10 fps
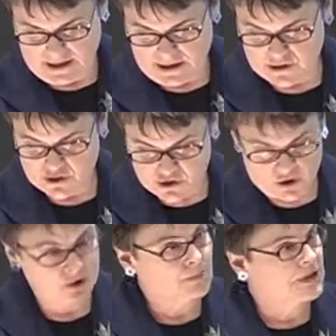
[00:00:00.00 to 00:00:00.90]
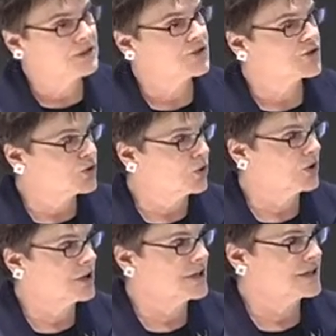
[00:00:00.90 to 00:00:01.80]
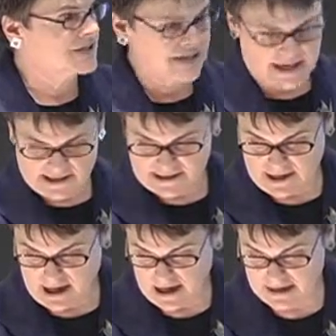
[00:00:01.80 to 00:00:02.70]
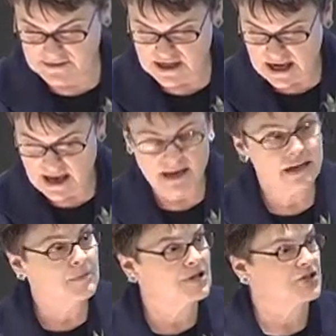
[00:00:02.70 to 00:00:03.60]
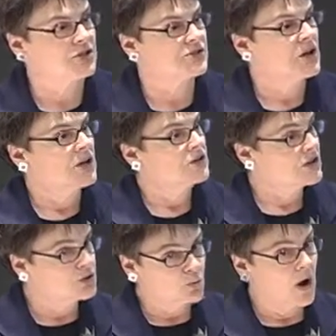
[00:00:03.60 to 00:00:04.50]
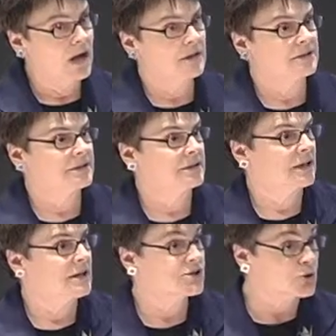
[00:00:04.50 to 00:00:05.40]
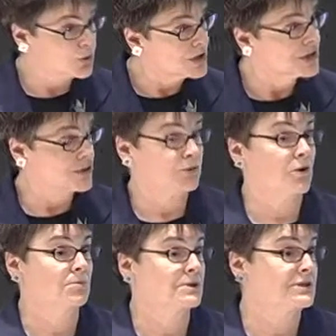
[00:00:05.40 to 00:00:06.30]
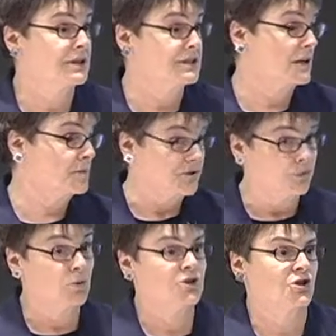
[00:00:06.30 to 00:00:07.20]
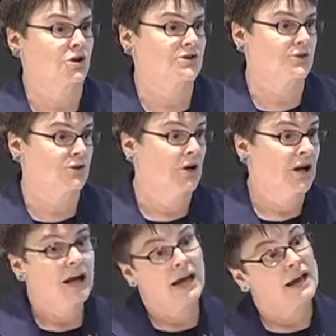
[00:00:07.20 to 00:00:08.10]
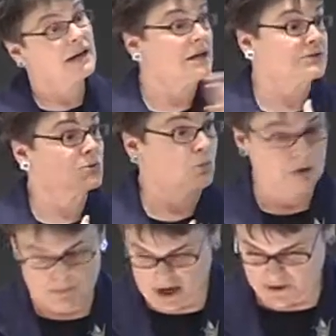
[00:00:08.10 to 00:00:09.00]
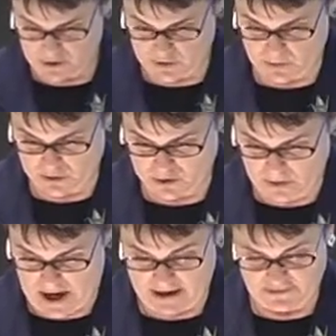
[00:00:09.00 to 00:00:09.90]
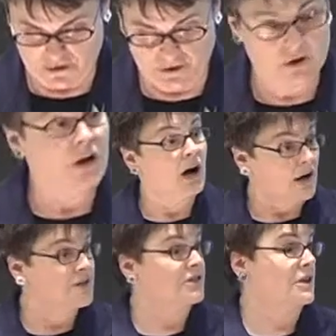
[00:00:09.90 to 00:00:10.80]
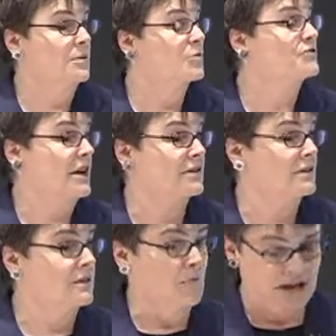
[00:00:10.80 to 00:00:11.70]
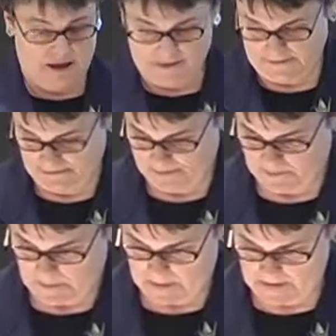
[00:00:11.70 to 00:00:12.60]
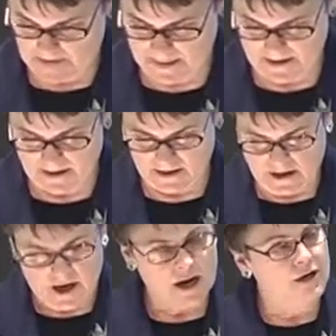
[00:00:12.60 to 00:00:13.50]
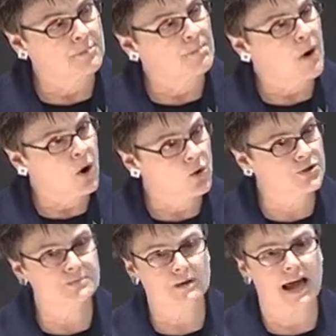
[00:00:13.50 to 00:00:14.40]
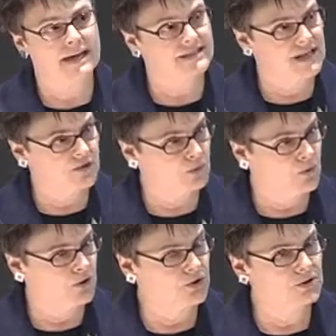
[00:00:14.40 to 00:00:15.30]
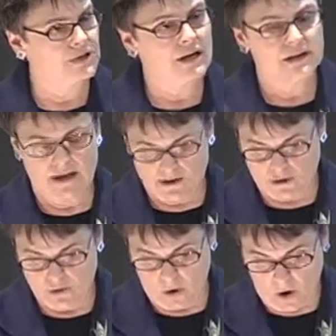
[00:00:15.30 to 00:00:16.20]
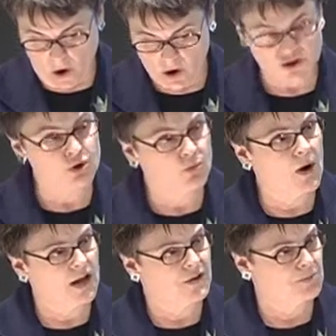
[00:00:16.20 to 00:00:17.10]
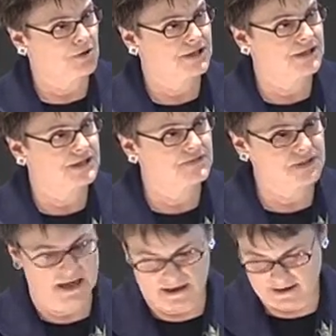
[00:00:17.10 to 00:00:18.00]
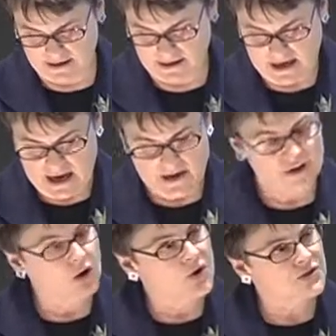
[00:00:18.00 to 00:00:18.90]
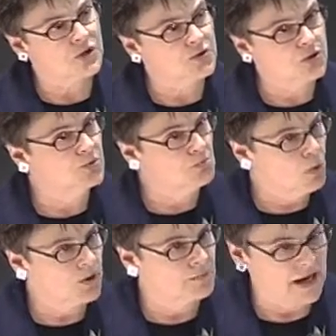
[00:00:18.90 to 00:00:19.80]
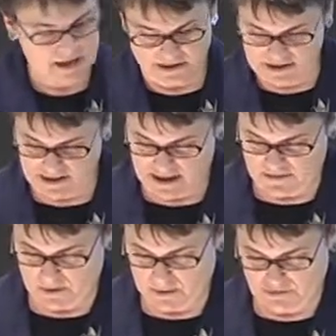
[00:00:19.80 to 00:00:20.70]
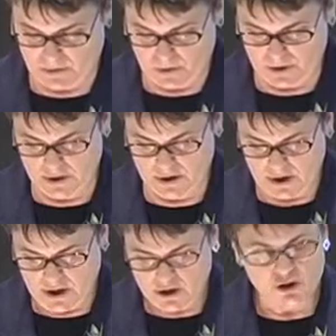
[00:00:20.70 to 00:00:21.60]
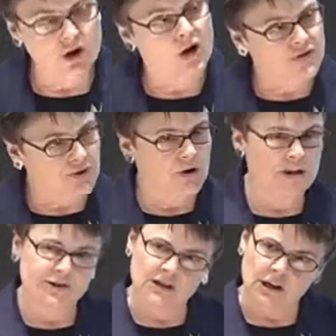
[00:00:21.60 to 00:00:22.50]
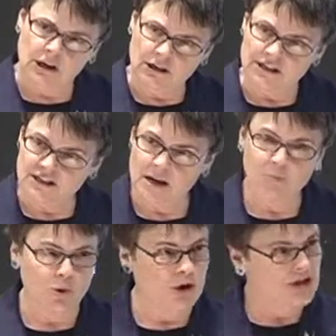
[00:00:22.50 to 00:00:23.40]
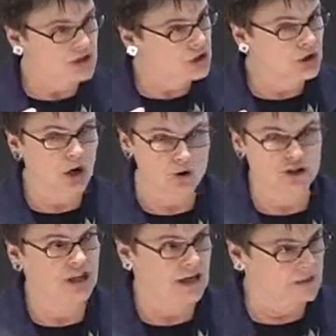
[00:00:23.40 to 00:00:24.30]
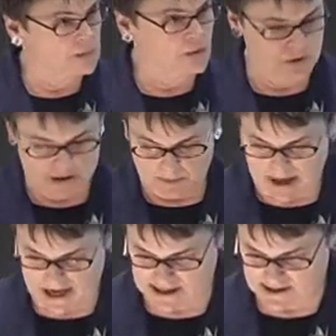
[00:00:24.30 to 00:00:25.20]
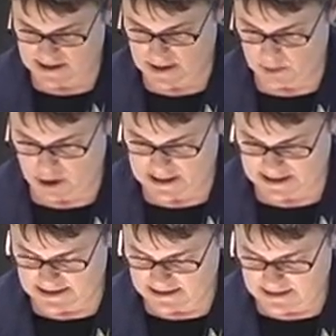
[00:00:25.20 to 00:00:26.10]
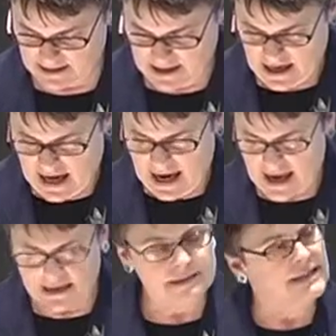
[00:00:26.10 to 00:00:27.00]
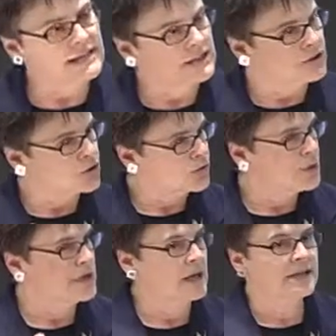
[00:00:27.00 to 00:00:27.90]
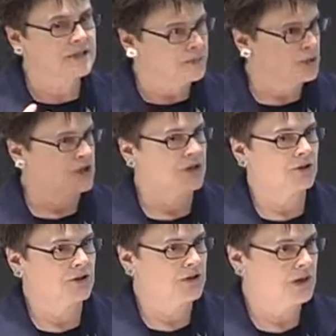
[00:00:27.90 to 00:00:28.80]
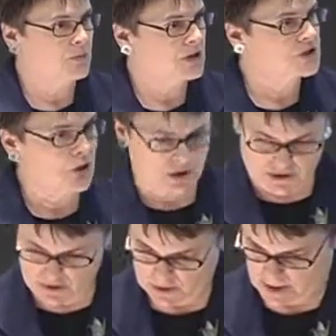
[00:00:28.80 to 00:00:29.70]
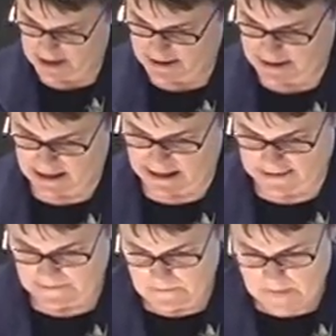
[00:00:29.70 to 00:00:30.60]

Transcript: in sermons, stories, saints' lives, and images that dwelt as the Greeks and Romans had done before Chaucer, and as we moderns would do after, on the theme of death and the maiden. In a post Black Death world that knew all too well the presence of death, and that also knew more maidens than ever before, Chaucer and his uh, contemporaries negotiated between the past and the present. And they did three things in particular that I want to talk to you about tonight.